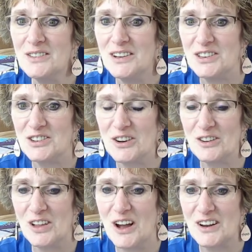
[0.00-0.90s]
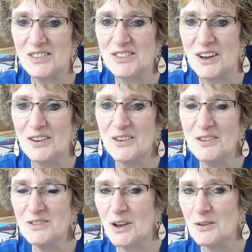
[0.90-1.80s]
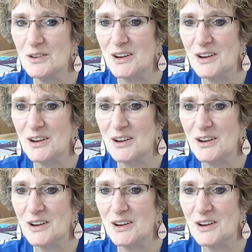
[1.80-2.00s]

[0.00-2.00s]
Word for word: It's Sherlock So's. Oh,